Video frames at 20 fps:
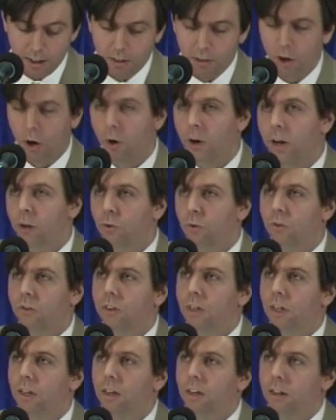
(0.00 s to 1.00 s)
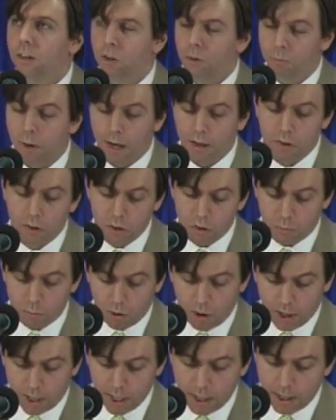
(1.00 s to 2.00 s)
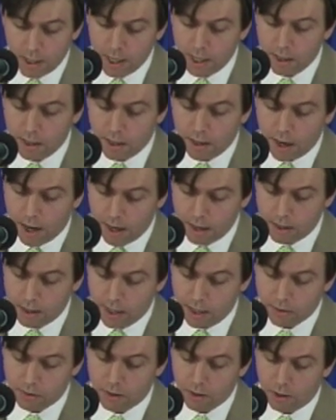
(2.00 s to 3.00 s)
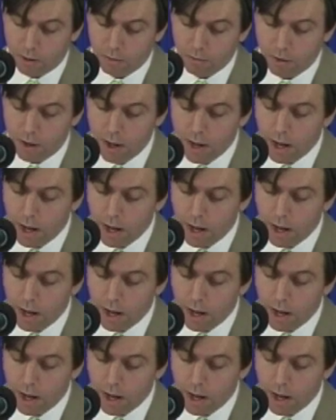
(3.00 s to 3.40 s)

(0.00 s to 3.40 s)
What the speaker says: they're interested in the spot cheese market in the context of